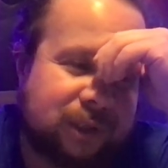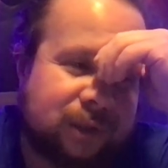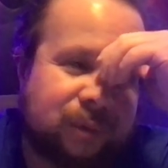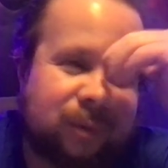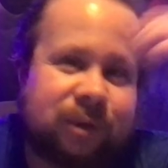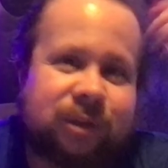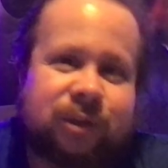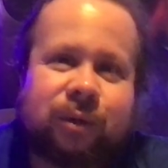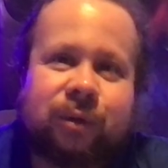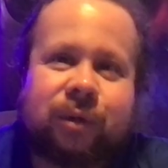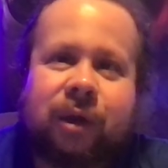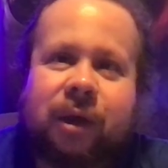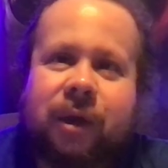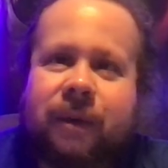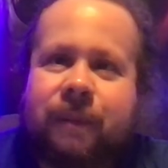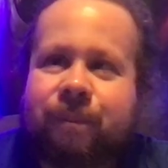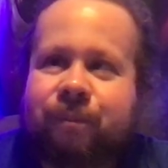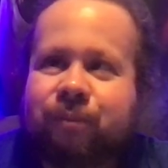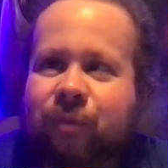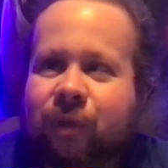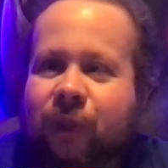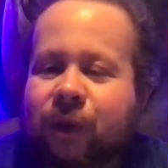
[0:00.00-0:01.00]
She wants to
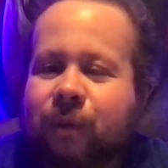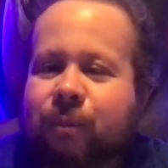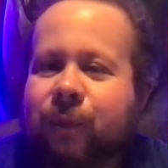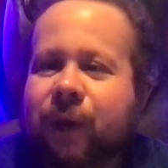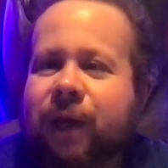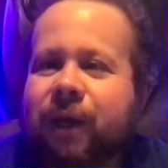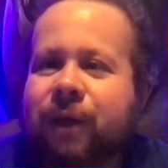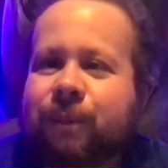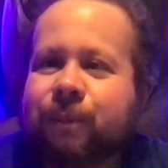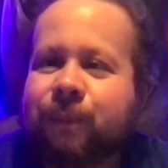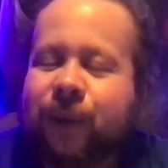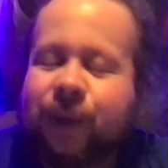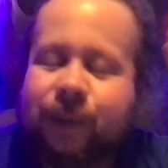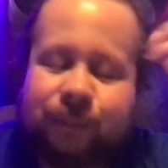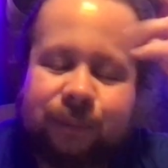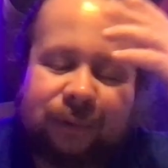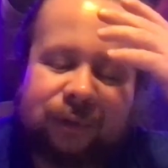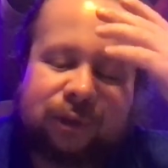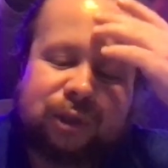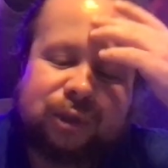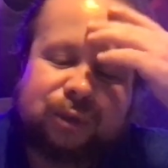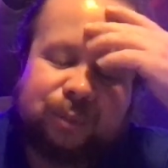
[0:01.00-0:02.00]
make
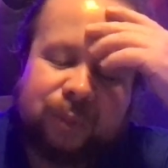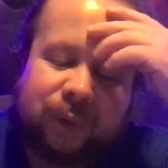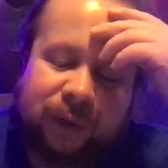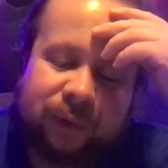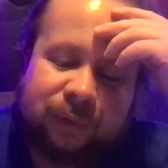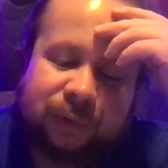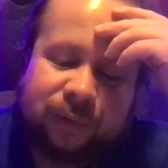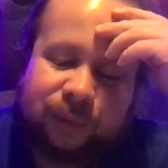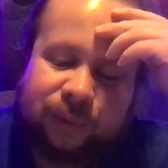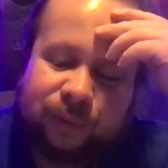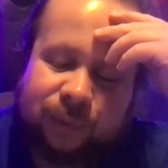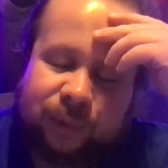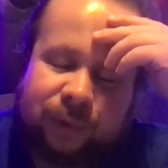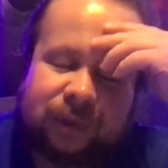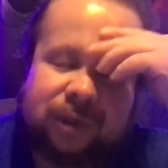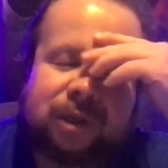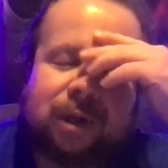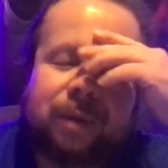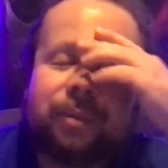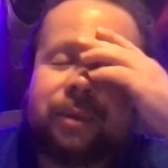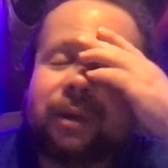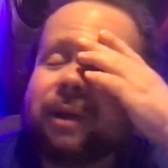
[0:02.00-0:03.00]
people smell you or
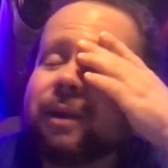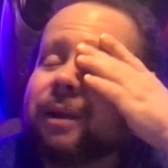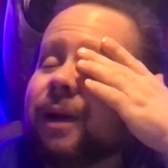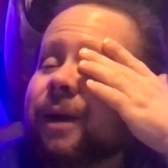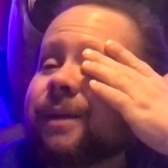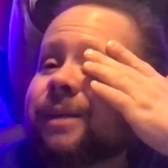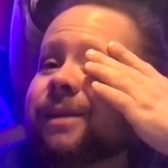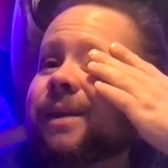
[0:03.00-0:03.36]
something like